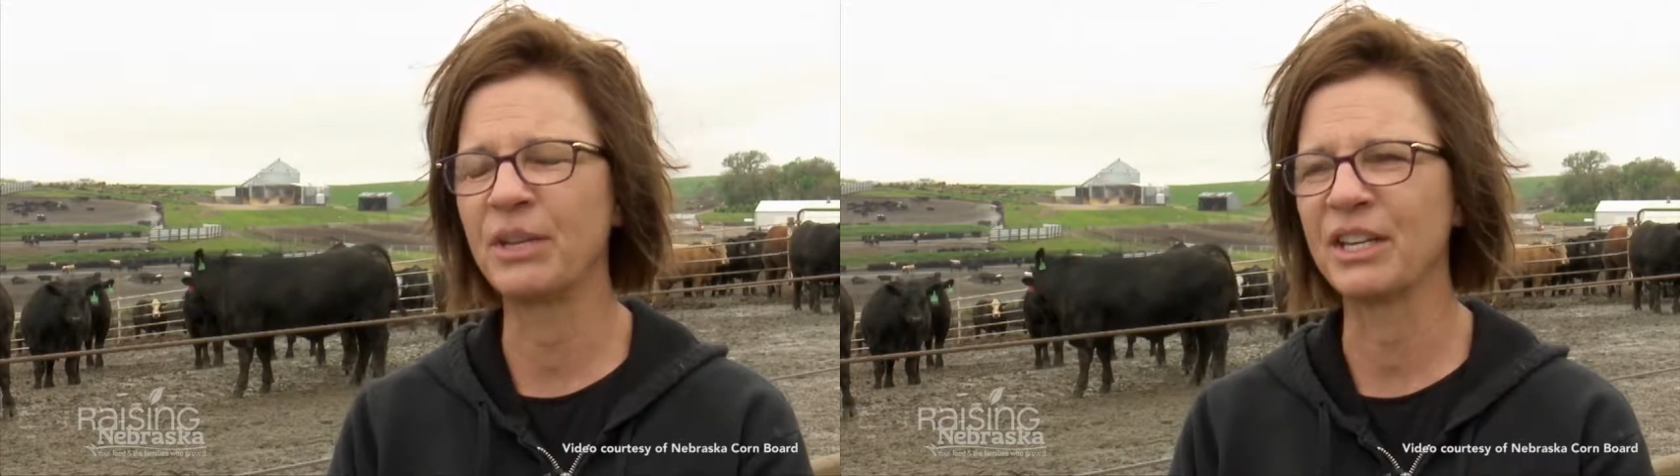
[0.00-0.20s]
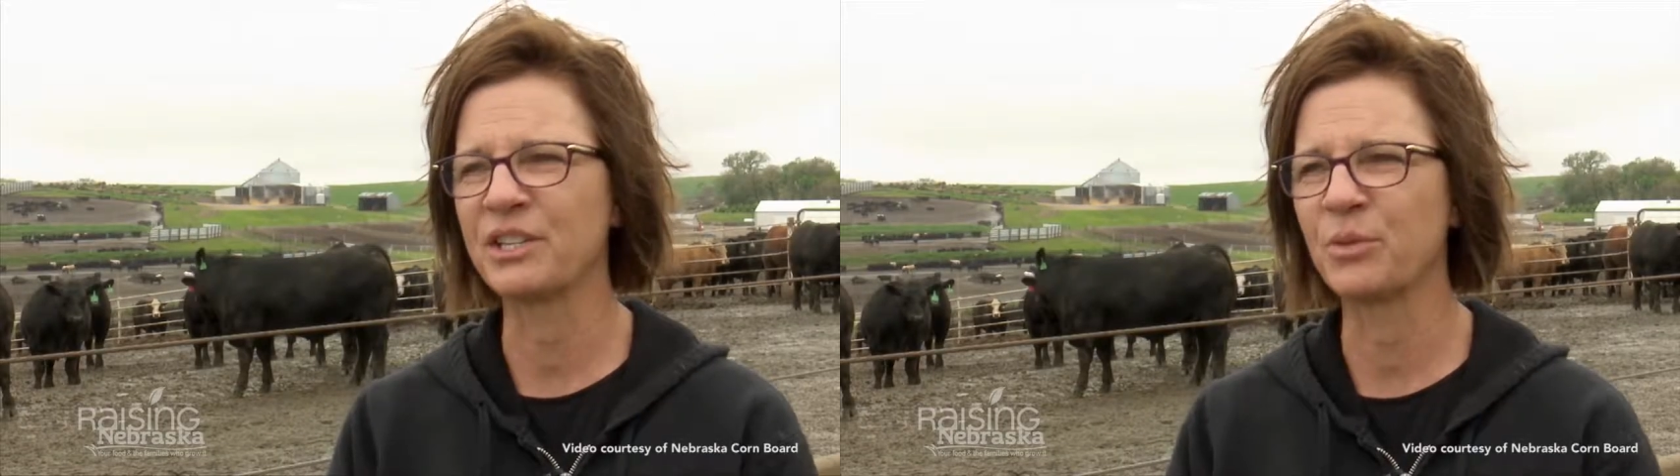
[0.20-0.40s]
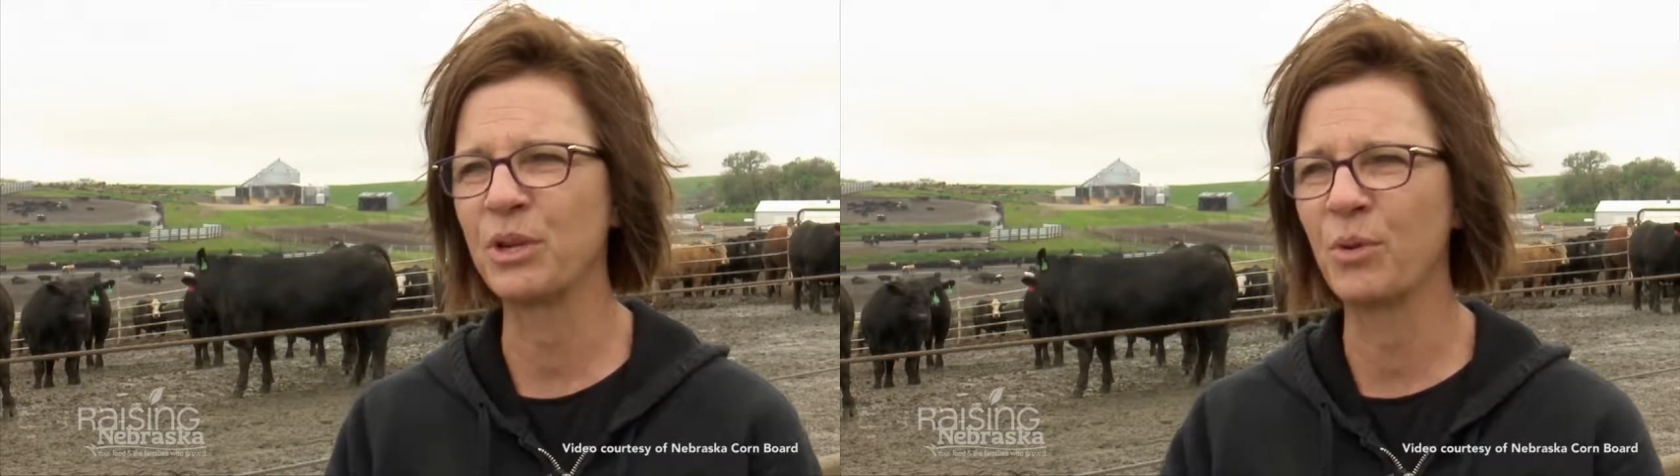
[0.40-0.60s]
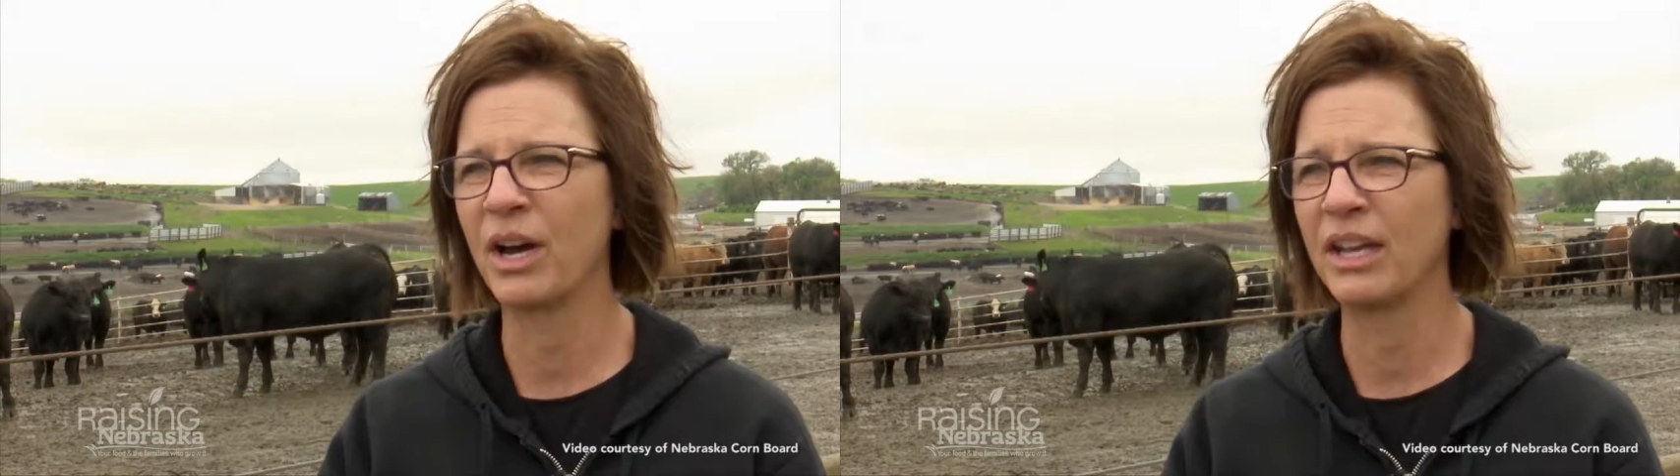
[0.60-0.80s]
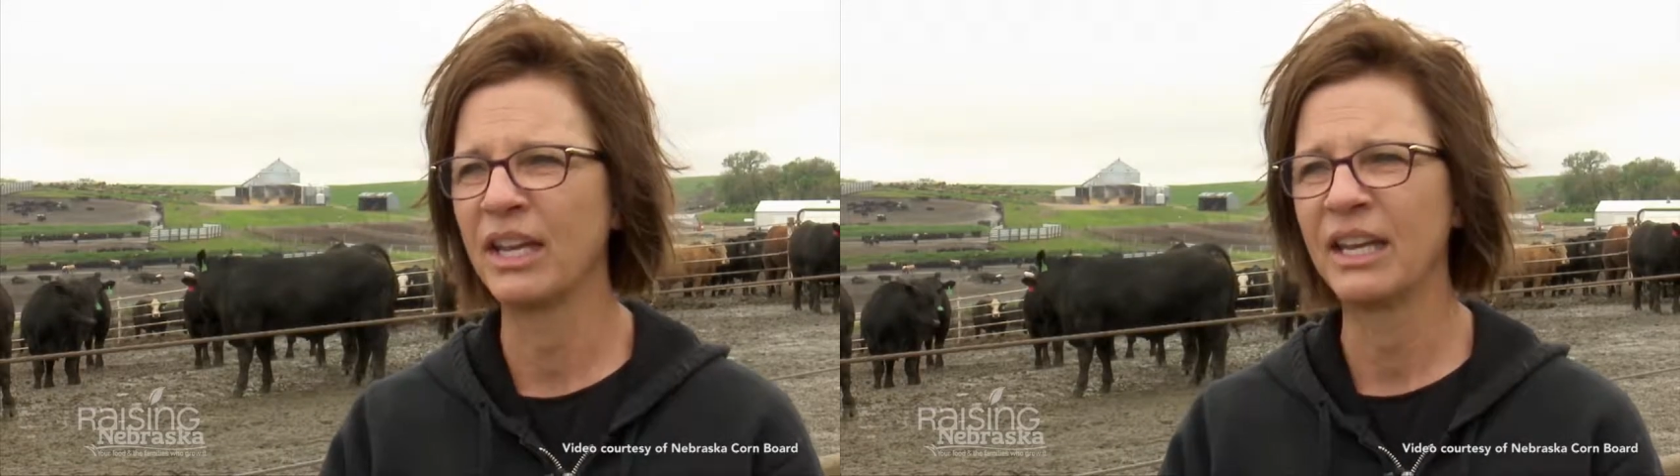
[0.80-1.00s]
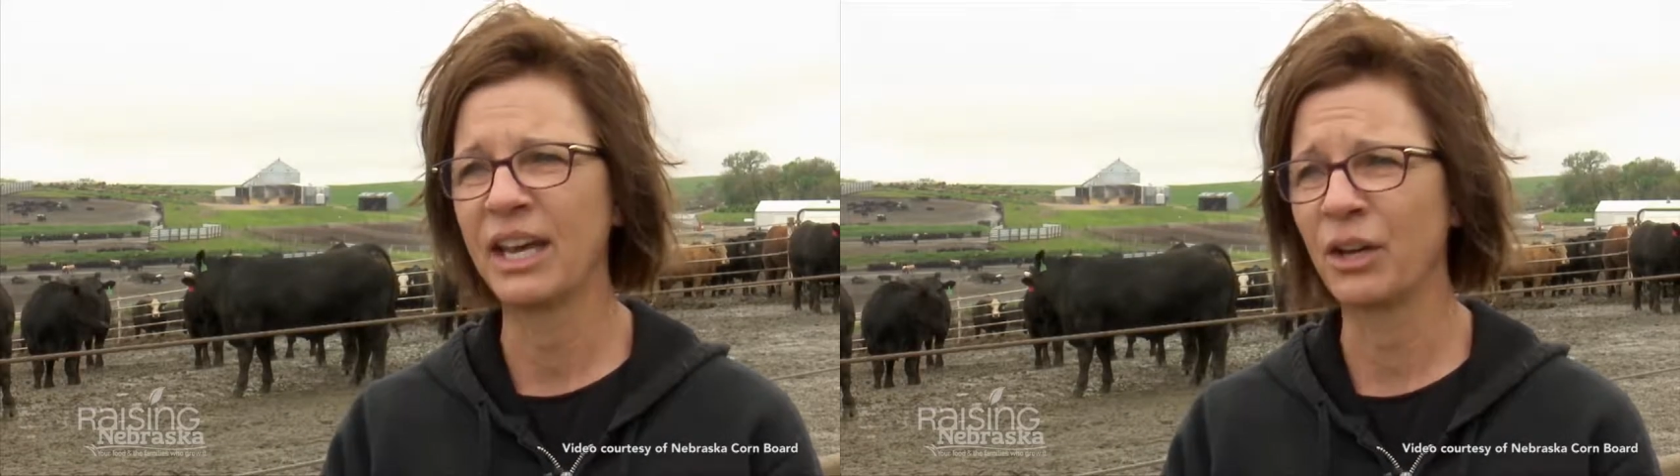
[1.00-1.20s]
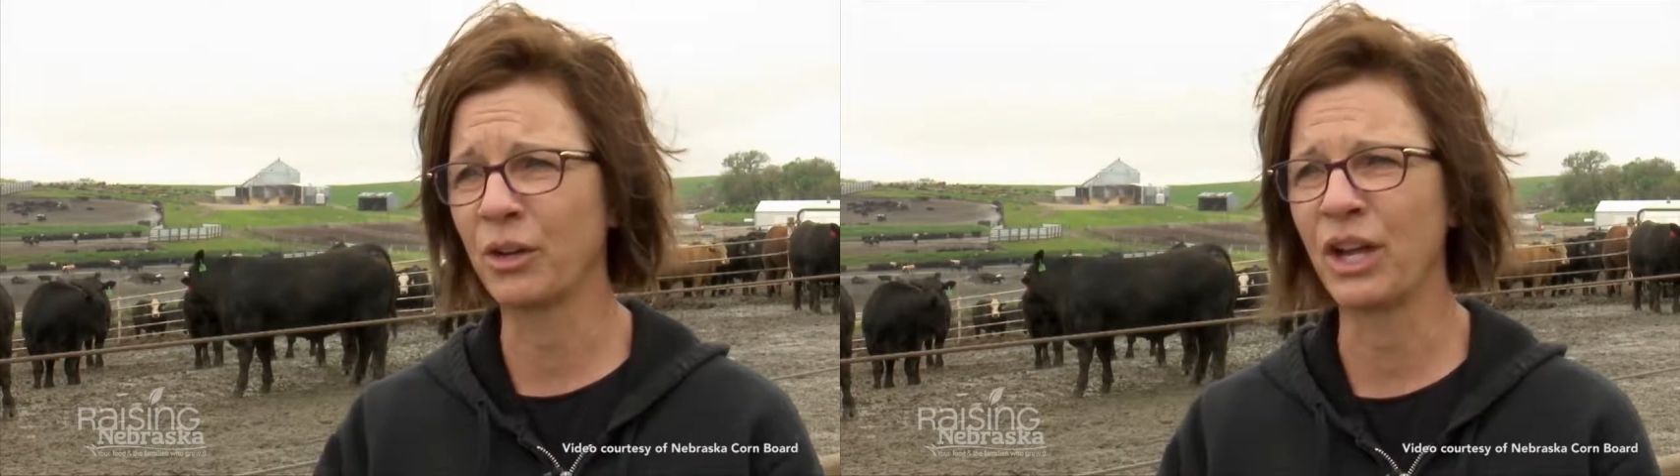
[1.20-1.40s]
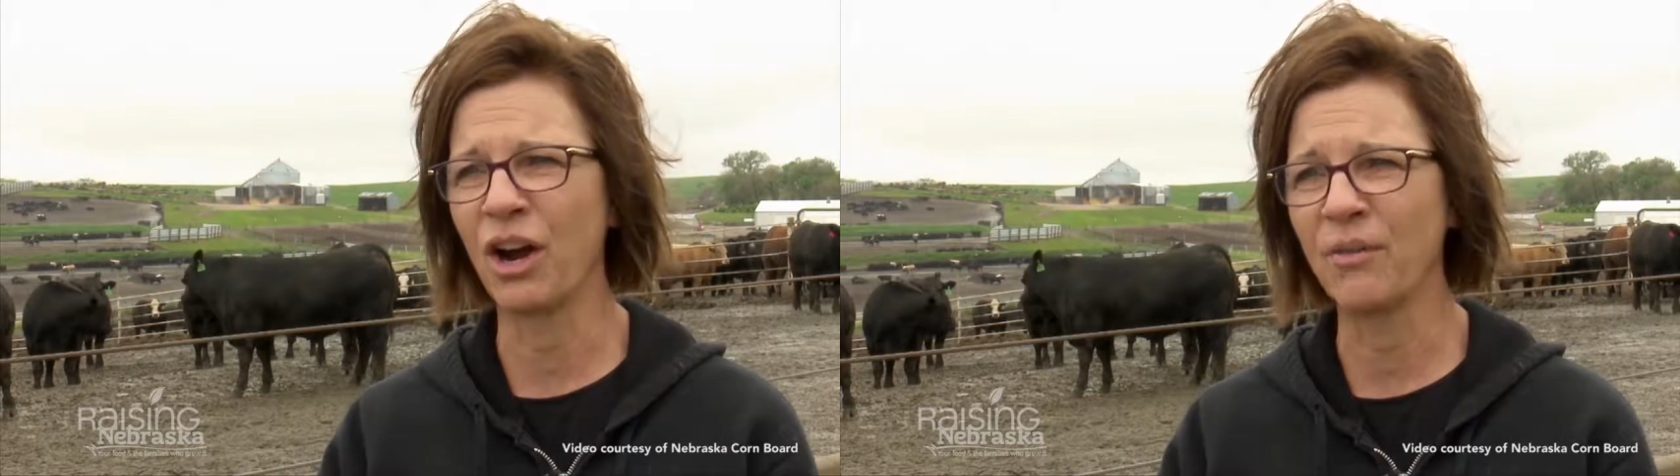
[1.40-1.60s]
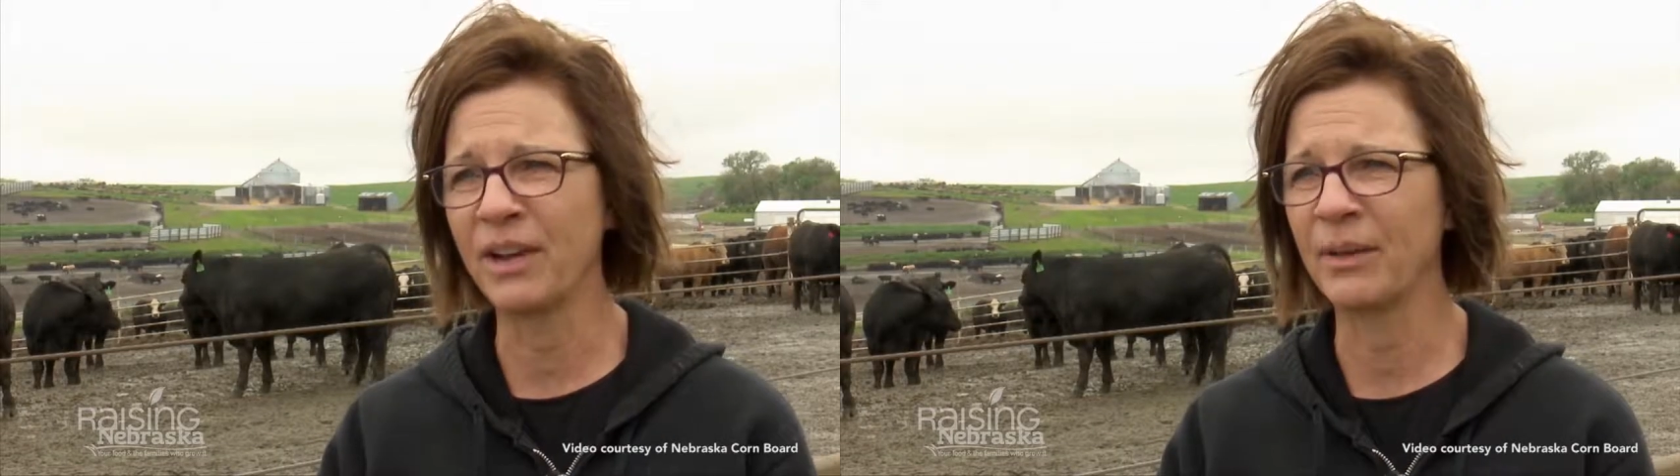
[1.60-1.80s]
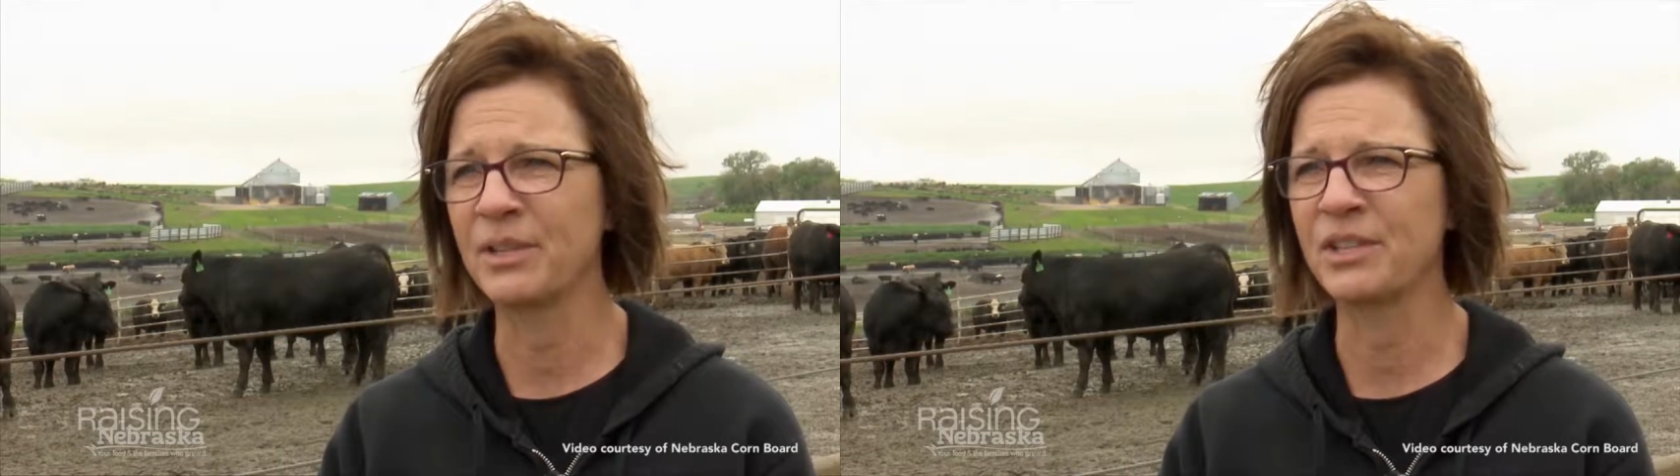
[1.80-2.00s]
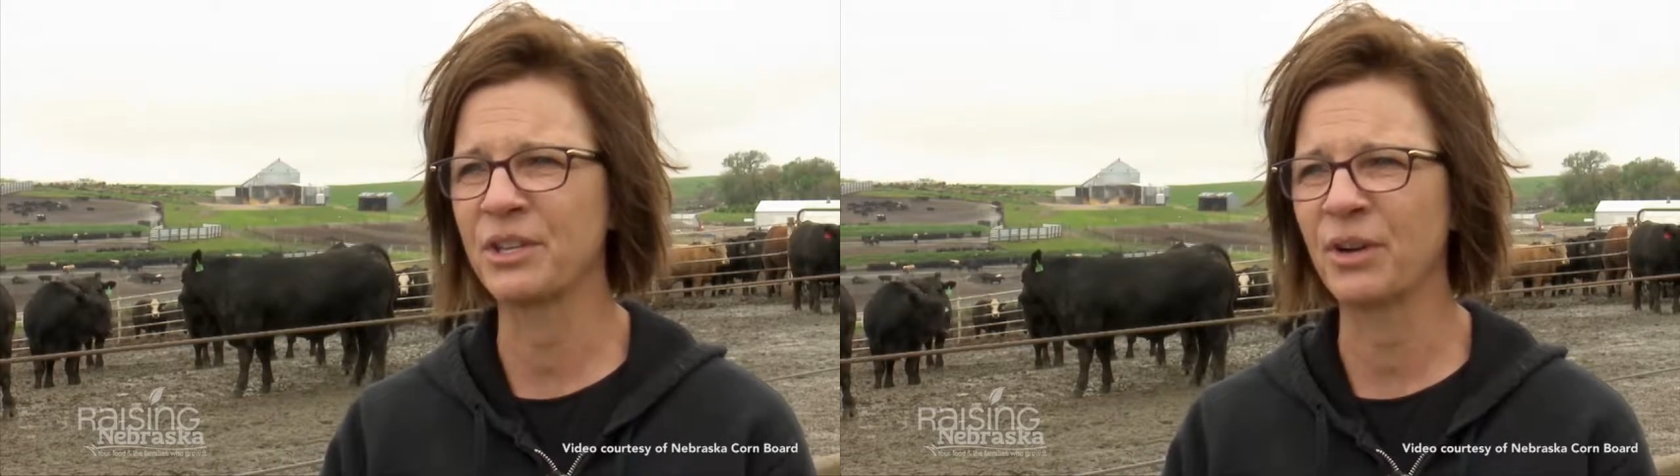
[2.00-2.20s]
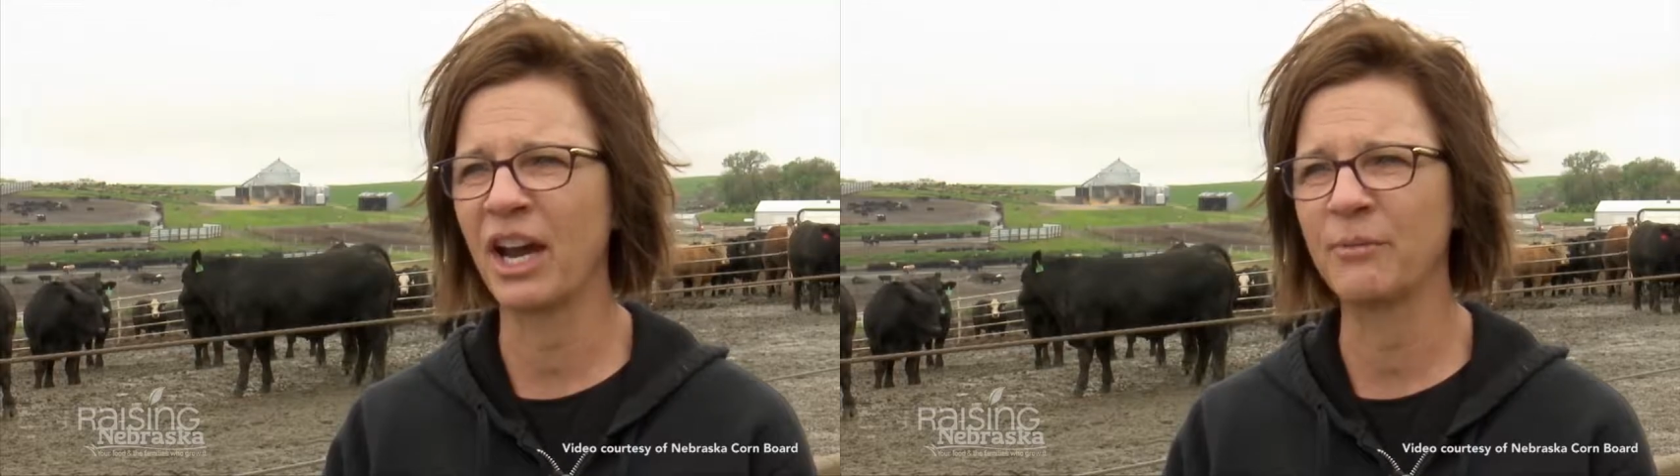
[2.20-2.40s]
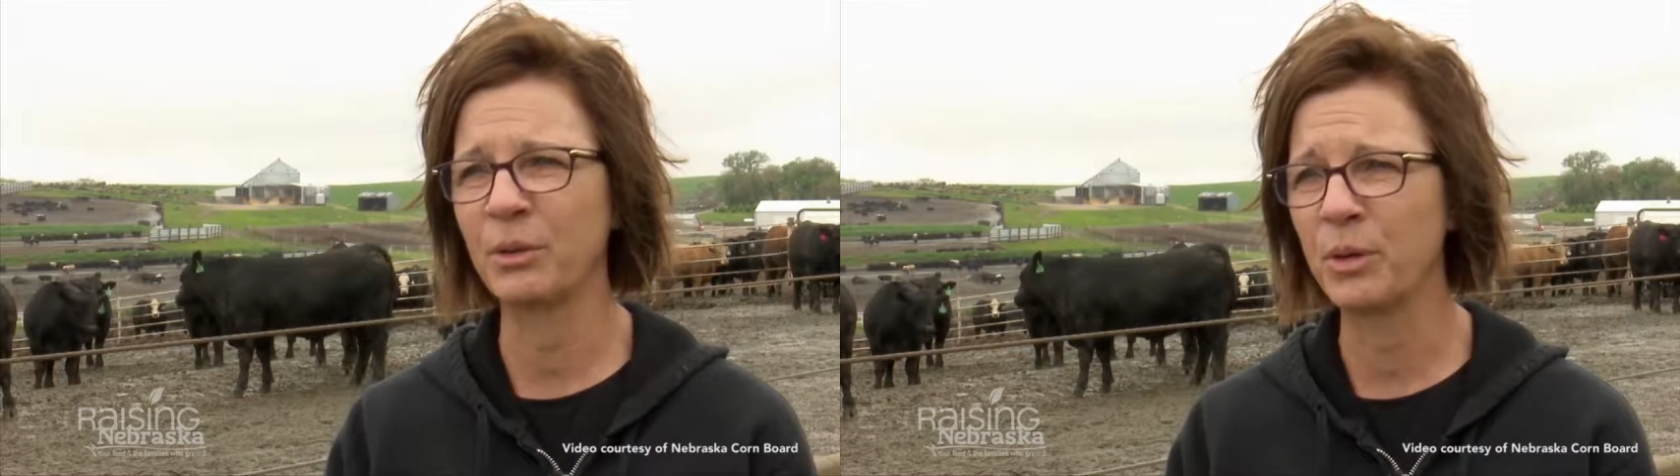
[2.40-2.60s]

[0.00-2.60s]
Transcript: because we want not only our families to thrive,